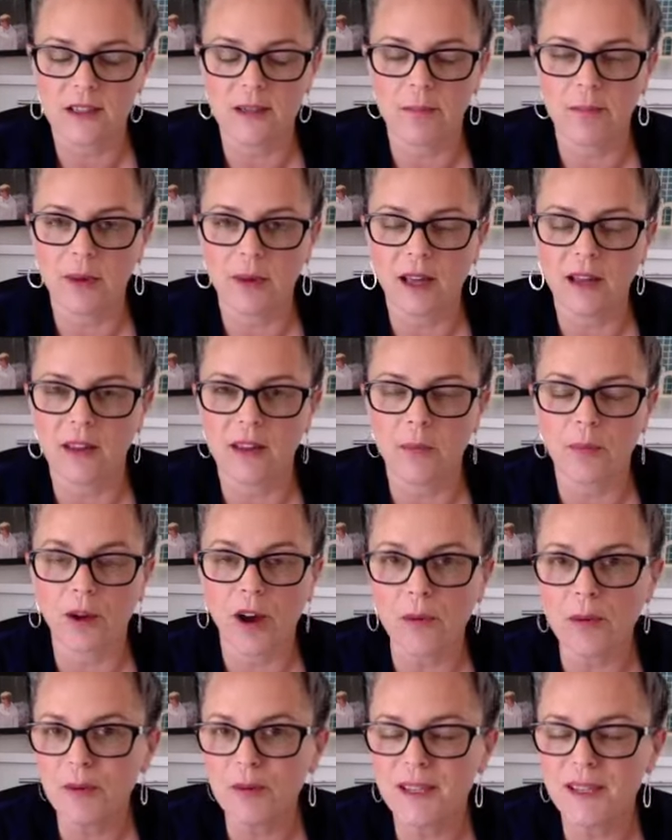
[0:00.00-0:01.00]
But the
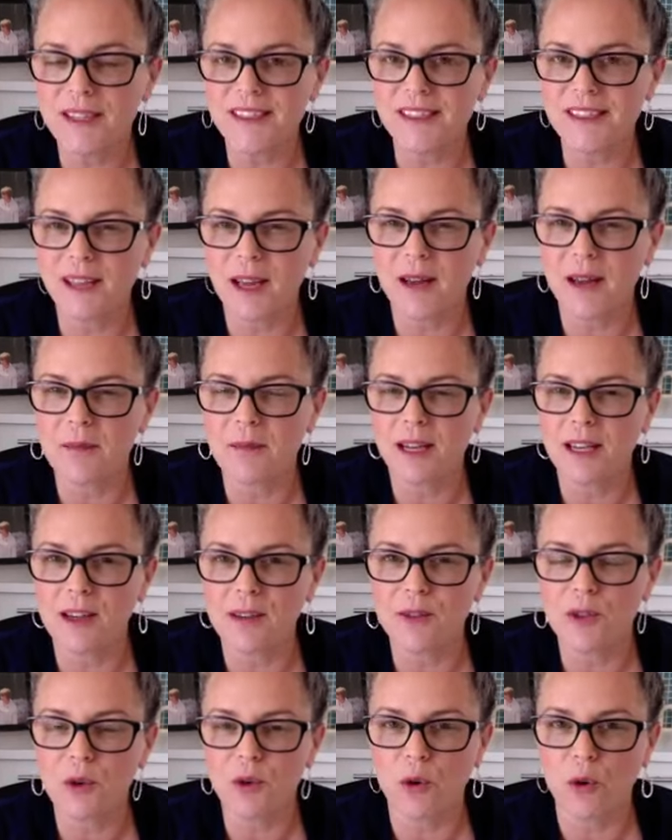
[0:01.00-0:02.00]
problem is, is that many of
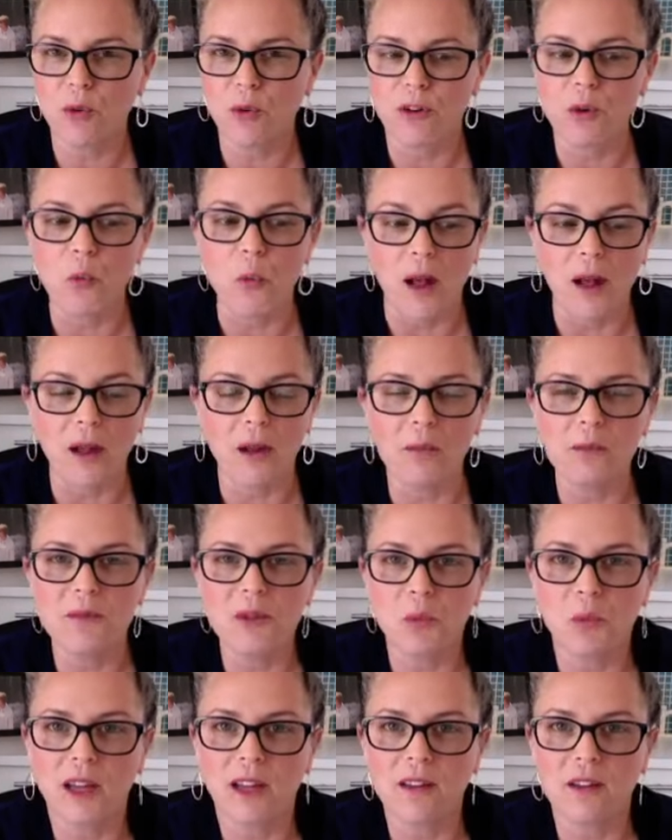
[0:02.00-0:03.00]
you are overwhelmed
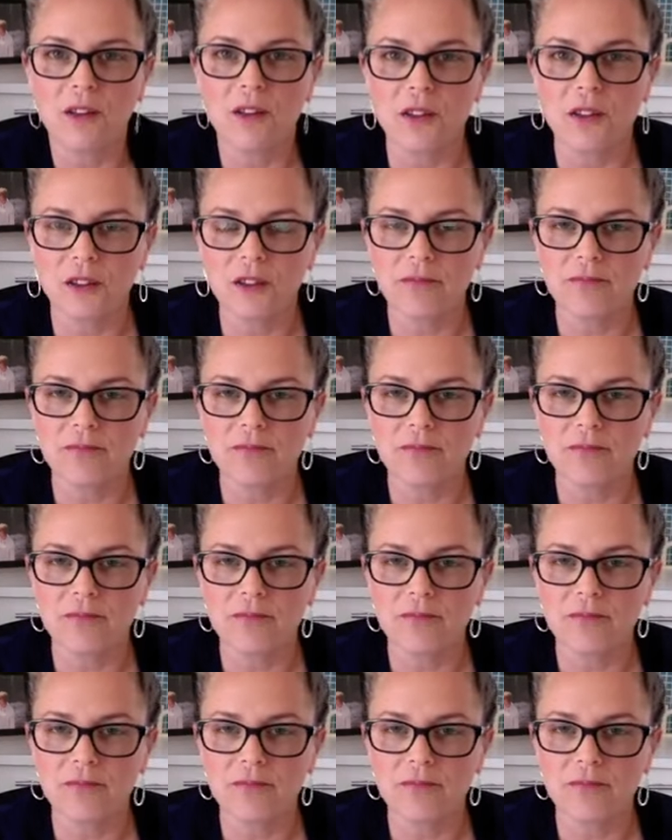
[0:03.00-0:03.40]
with